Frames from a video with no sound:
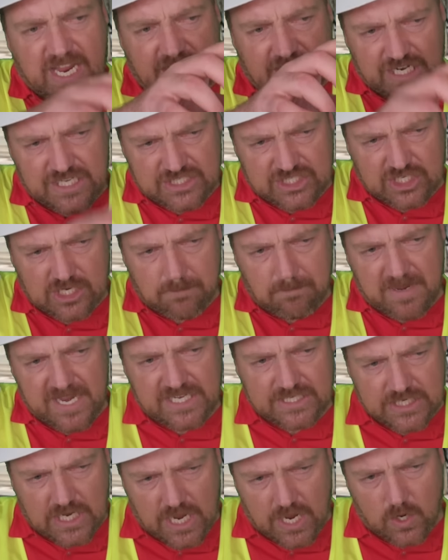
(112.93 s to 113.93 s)
and listen to
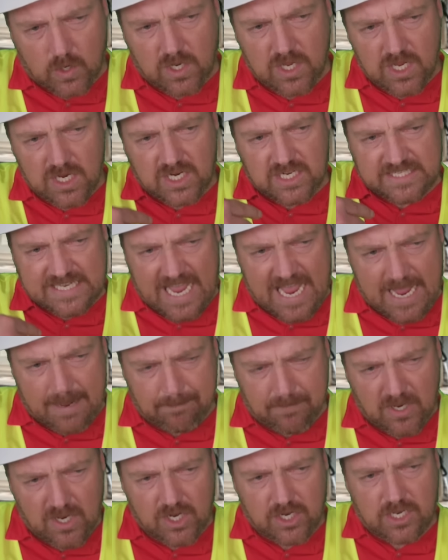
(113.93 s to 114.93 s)
me talk, because
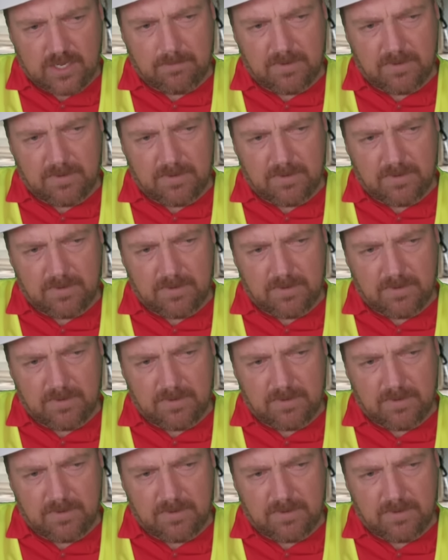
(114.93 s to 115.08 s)
I'm the